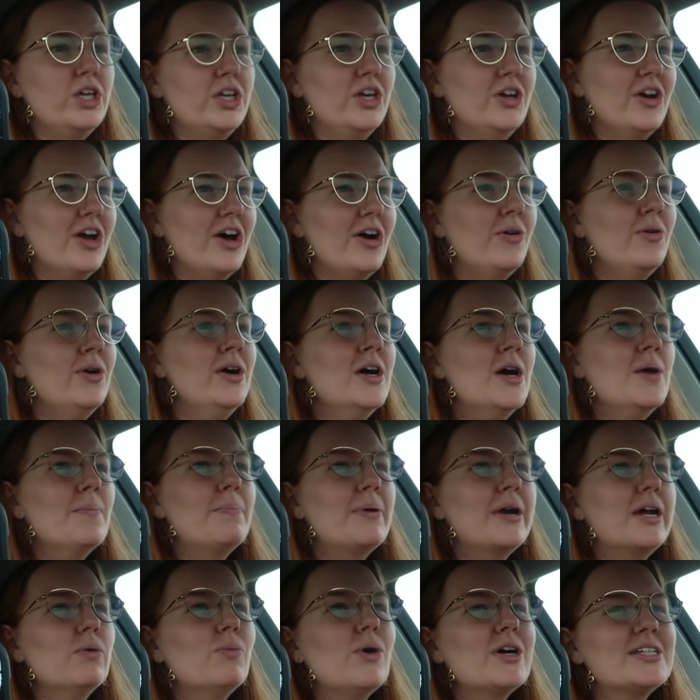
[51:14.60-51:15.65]
you know?
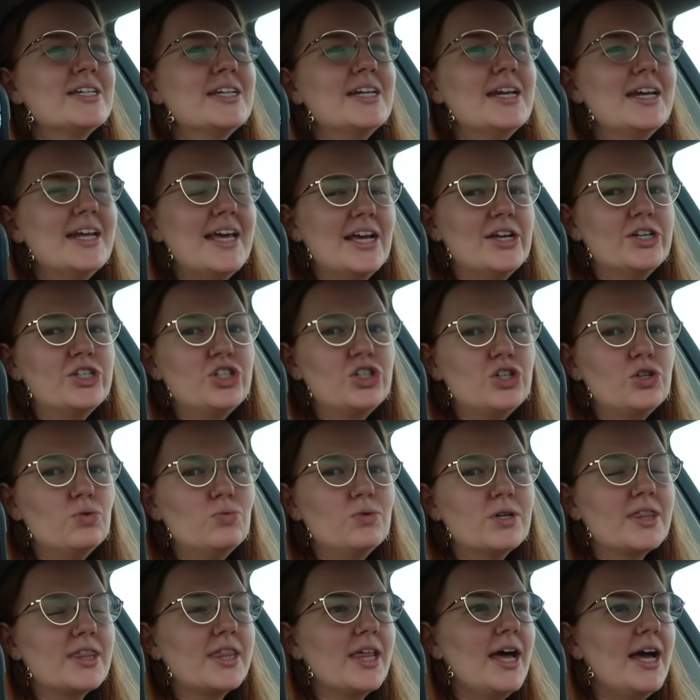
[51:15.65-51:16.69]
But it wasn't an issue
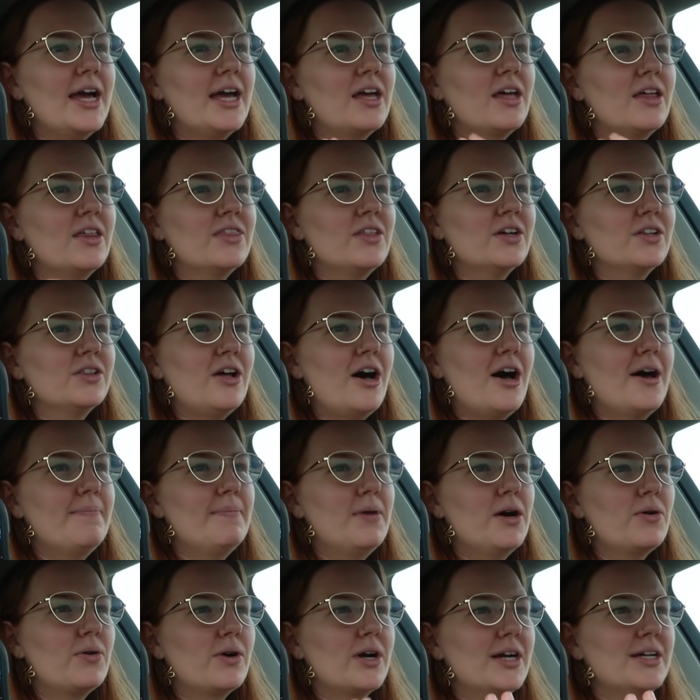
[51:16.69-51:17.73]
with like the
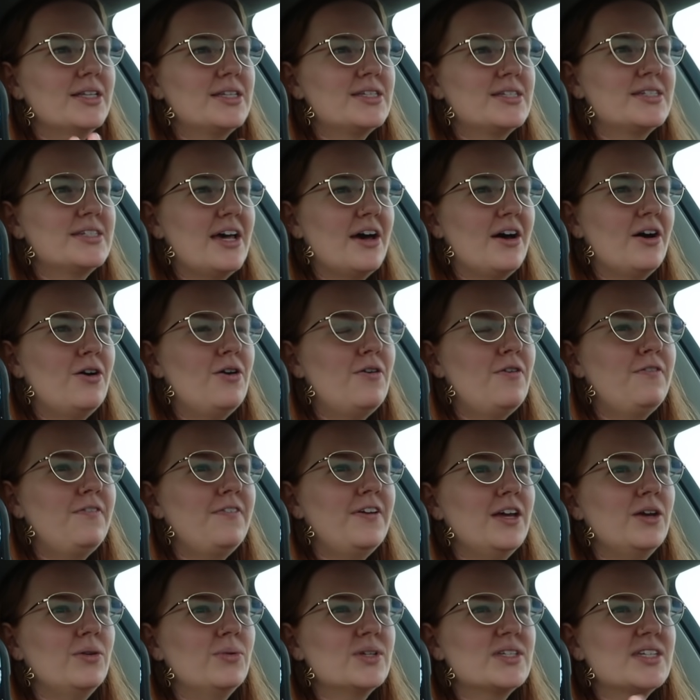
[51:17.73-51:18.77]
lawnmower itself.
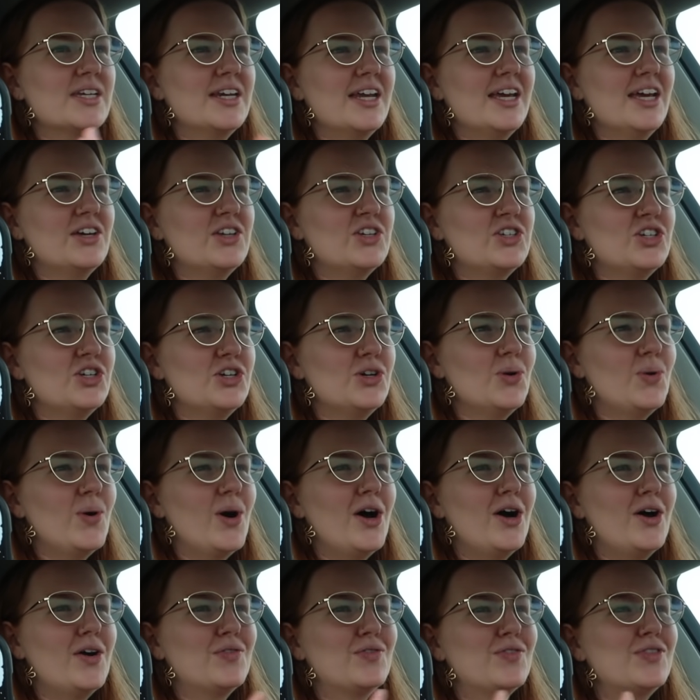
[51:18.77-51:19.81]
It was an issue
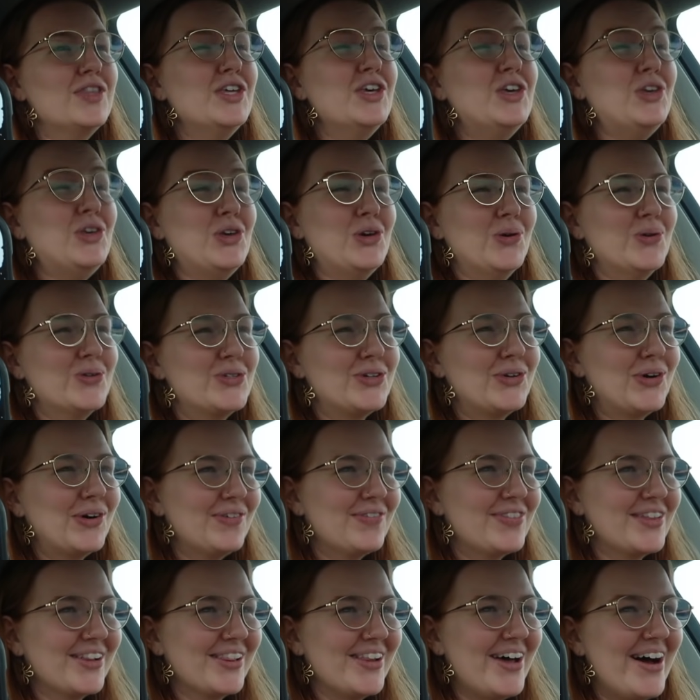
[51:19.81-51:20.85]
of the user
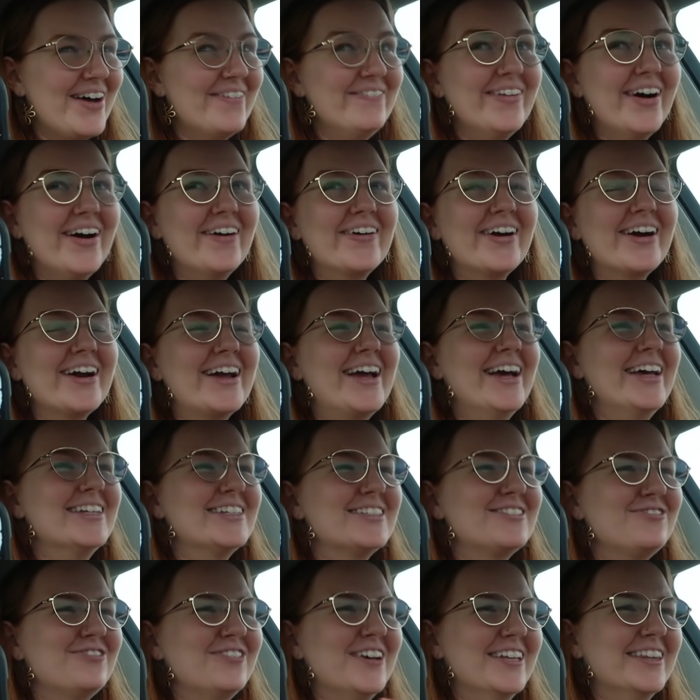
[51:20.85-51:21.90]
of the lawnmower,
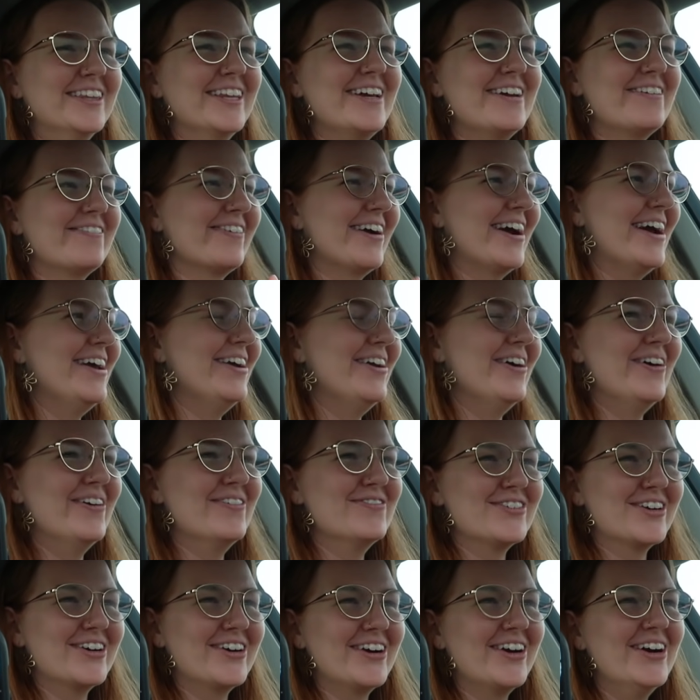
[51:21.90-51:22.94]
because Finley ran
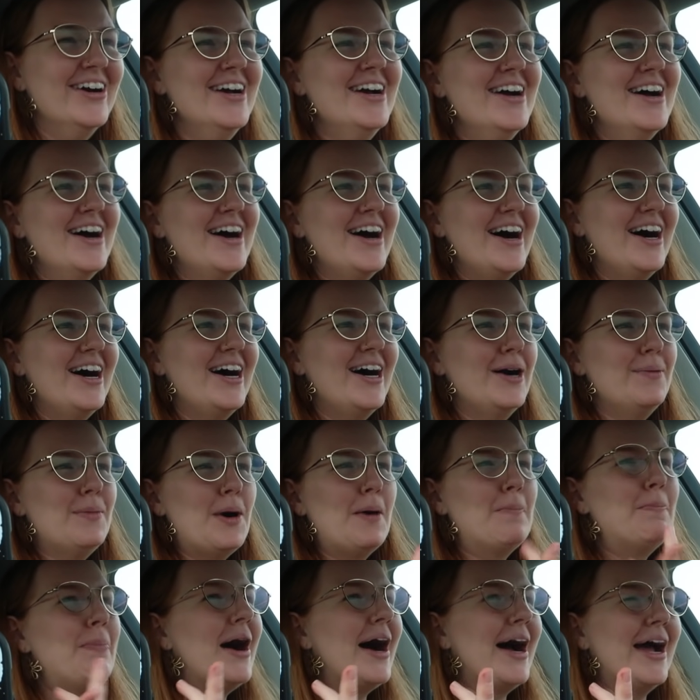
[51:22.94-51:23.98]
over Um,
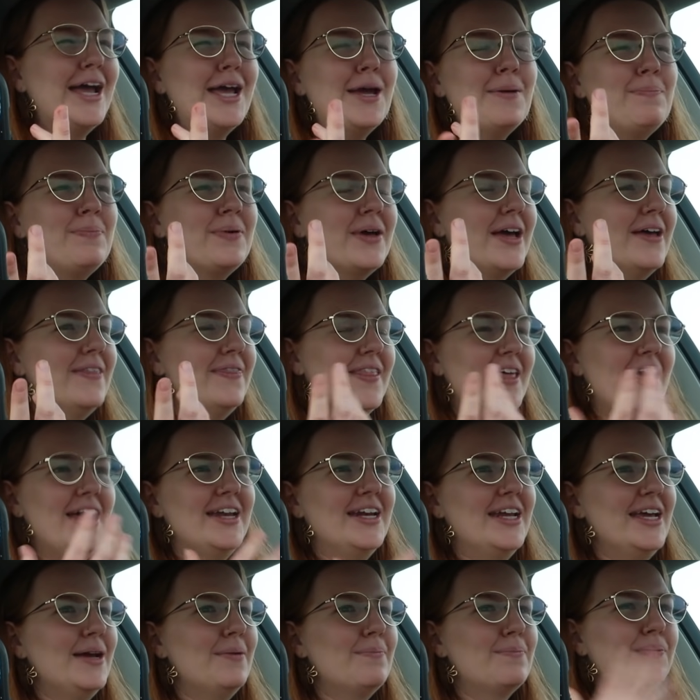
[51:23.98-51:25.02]
a pipe, and
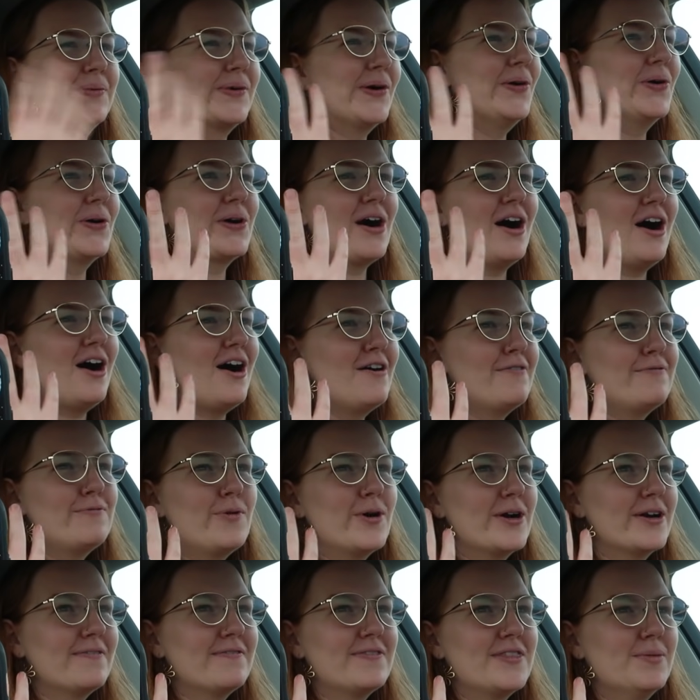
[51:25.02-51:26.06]
then it broke off
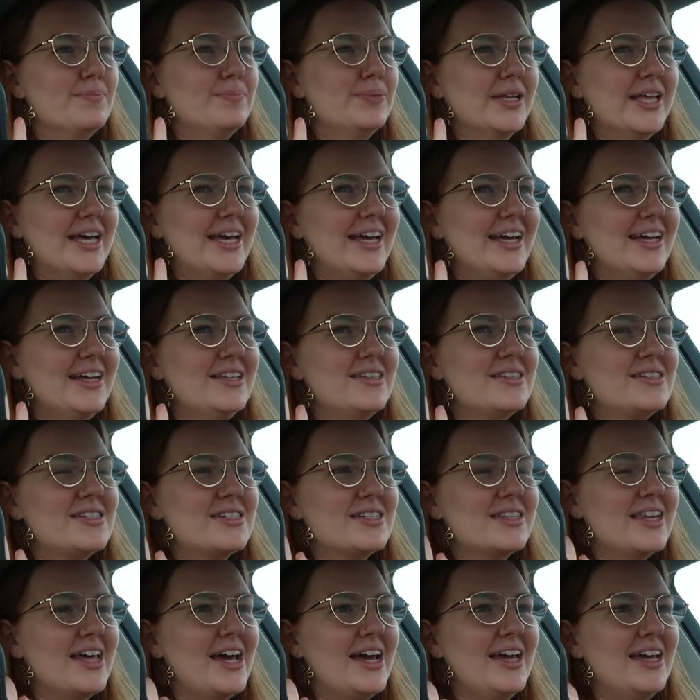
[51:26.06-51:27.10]
one of the
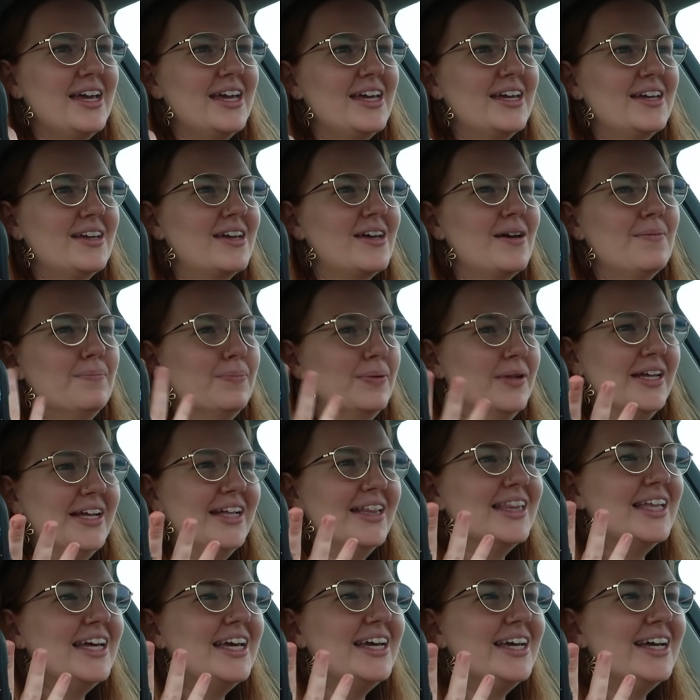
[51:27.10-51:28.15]
blades like
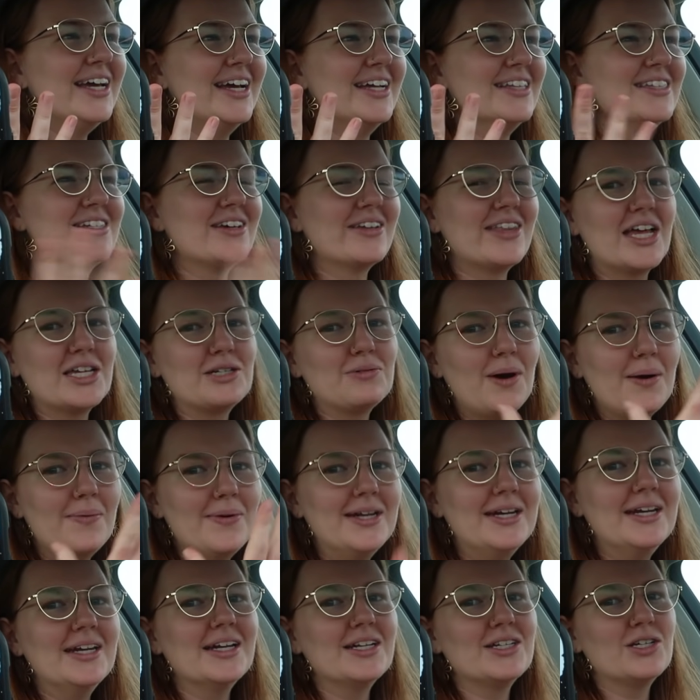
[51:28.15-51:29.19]
completely, and so that's why
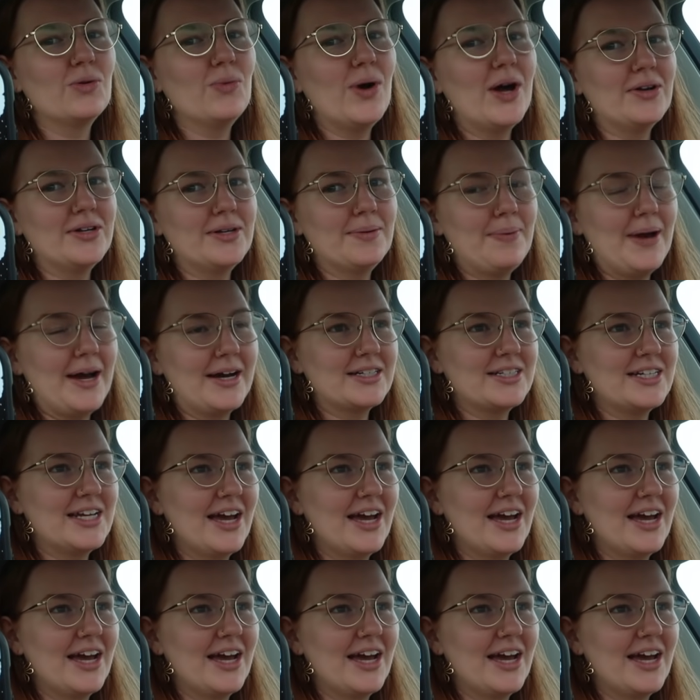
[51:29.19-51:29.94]
we needed to weld it back